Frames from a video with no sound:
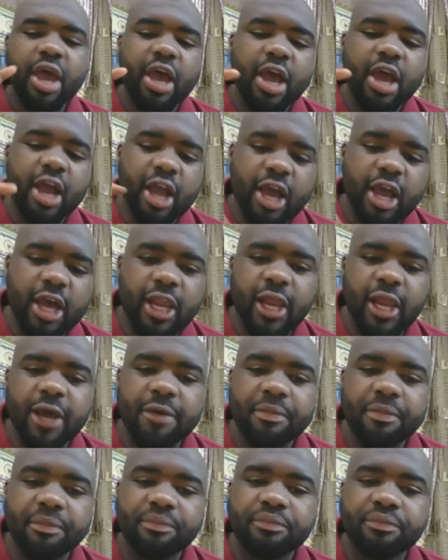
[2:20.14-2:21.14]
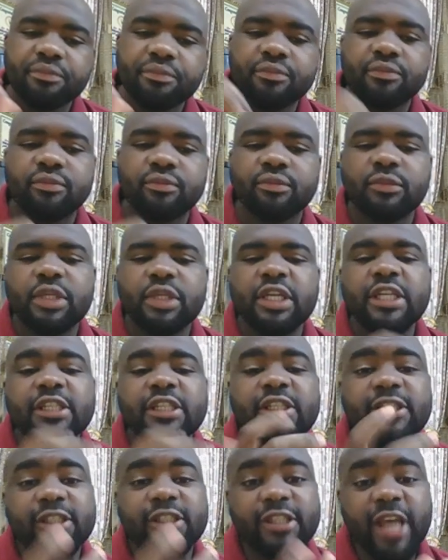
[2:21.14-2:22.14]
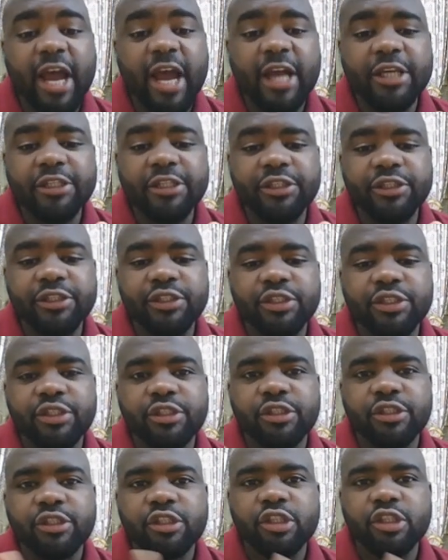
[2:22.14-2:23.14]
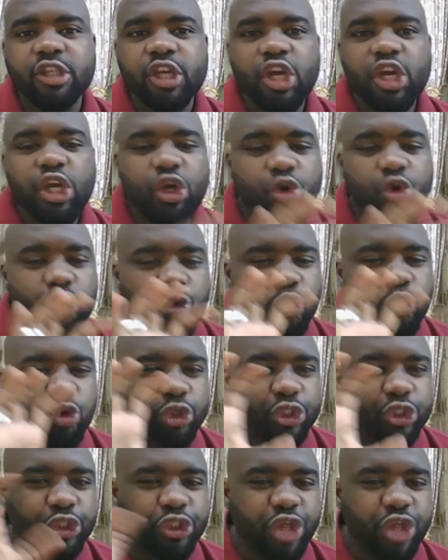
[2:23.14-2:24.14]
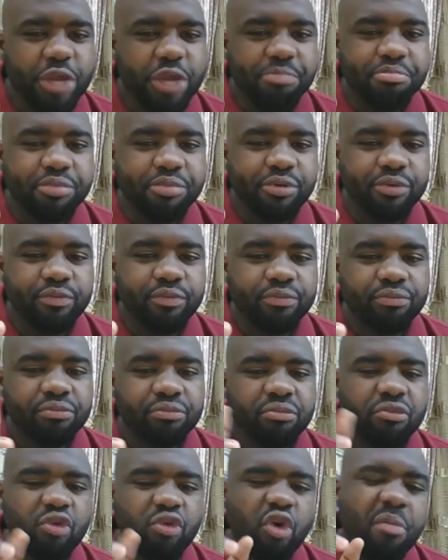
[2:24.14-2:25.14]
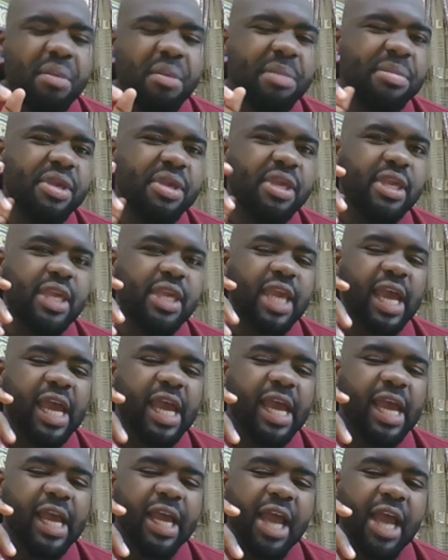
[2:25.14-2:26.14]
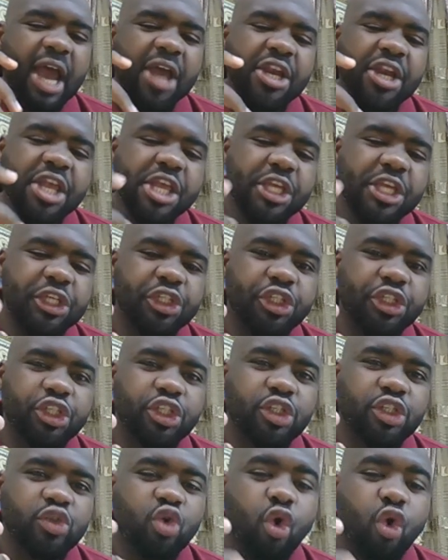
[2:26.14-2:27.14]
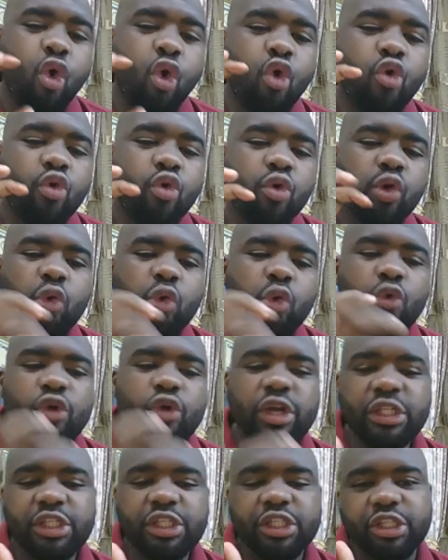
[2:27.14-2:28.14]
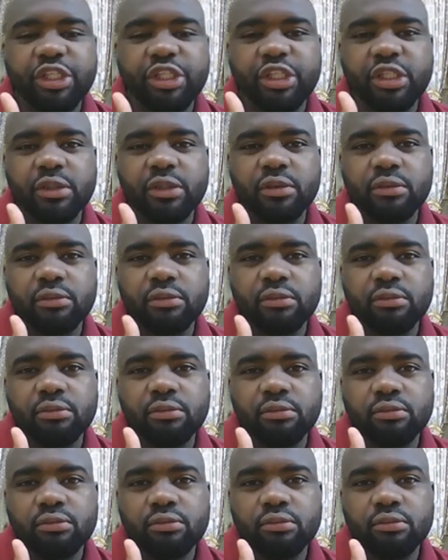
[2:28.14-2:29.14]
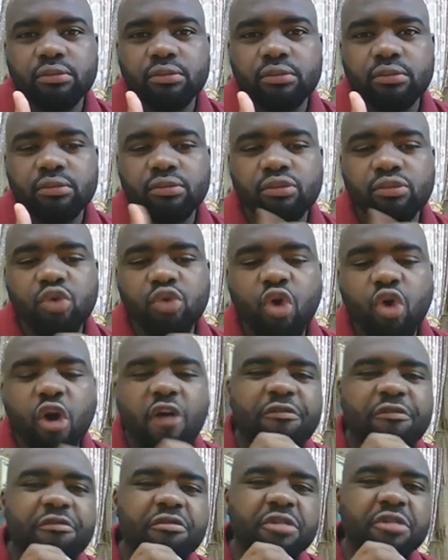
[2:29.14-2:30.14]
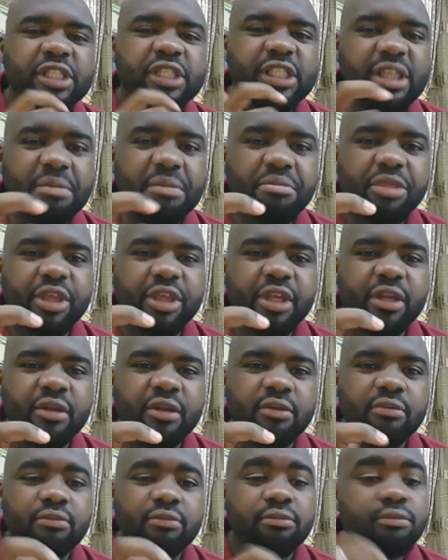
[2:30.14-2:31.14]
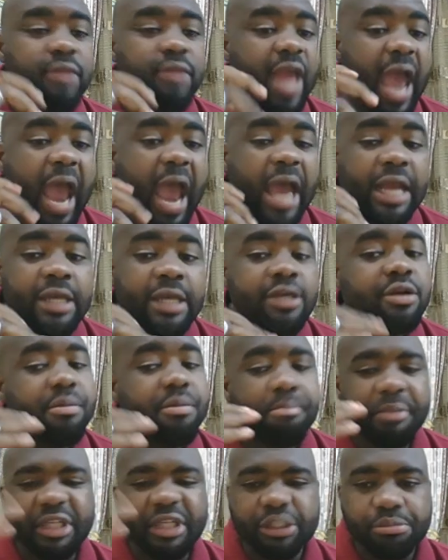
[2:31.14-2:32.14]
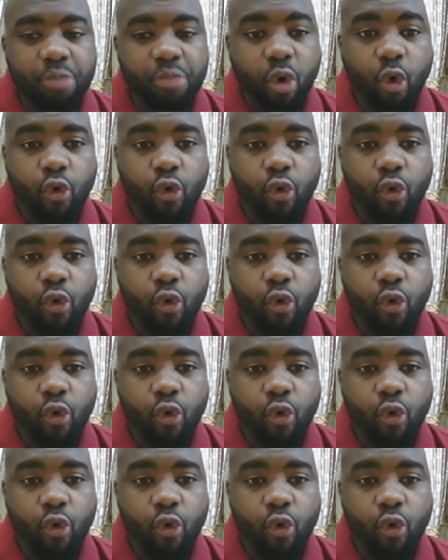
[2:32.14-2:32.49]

color, size, or shape, or maybe an age or quantity of something, and much more.